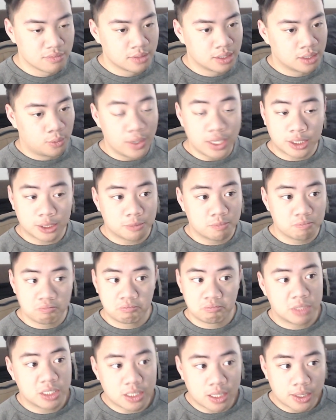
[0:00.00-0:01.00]
which
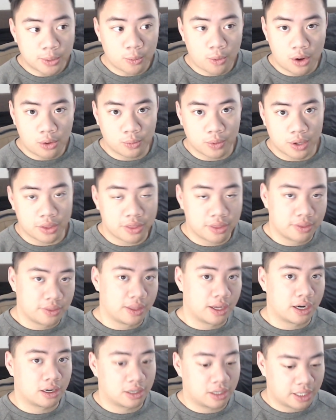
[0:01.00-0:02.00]
there's nothing wrong with.
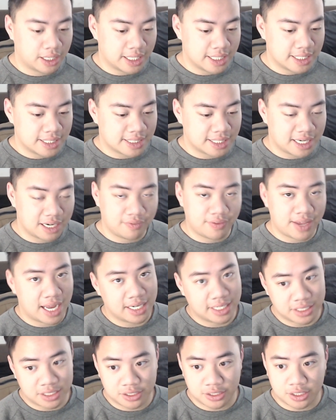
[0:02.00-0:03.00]
There is an
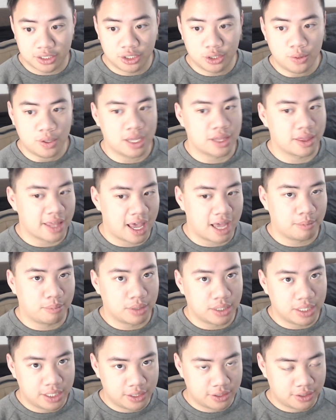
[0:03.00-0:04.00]
advantage to doing that,
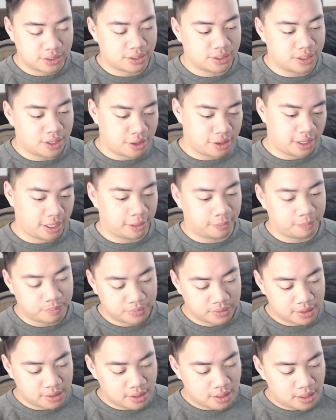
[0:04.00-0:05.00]
but here's the thing.
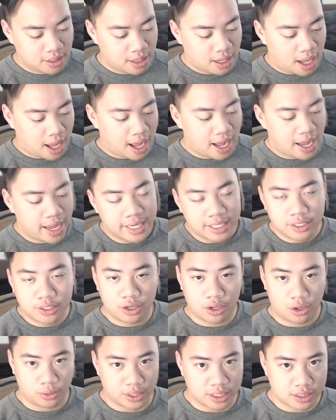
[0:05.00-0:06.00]
I
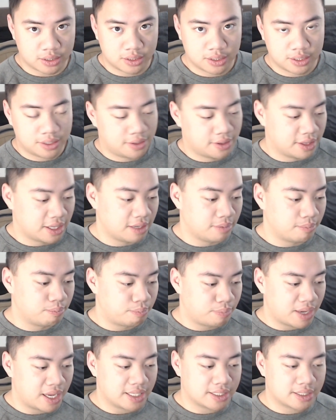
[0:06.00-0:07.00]
noticed the
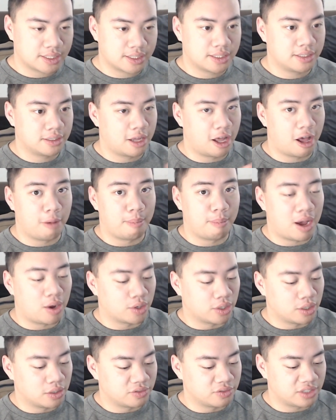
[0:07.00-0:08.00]
best amount
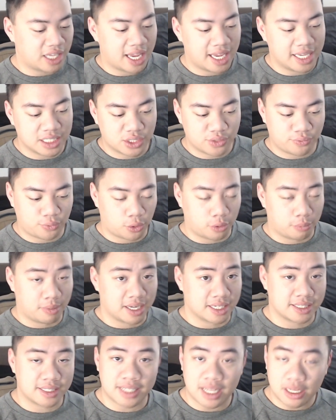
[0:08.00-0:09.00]
of gains for
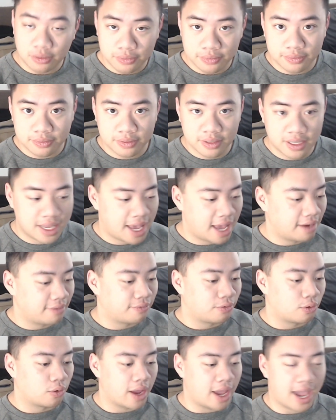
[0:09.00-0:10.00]
myself and
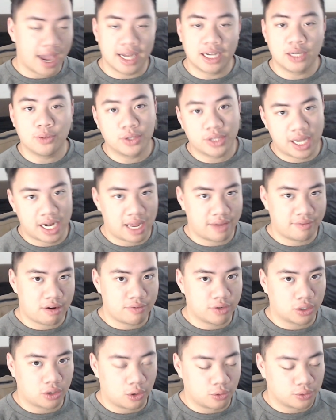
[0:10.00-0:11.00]
for anyone that I've
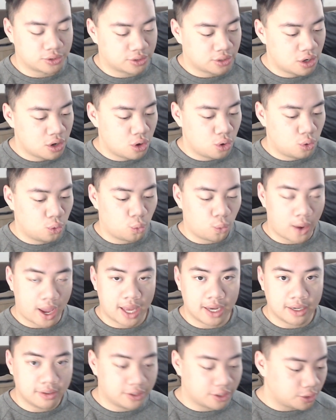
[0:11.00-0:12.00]
ever coached
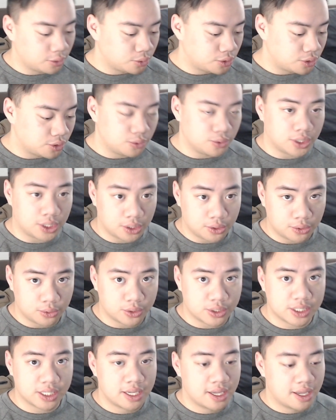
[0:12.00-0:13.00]
when you do use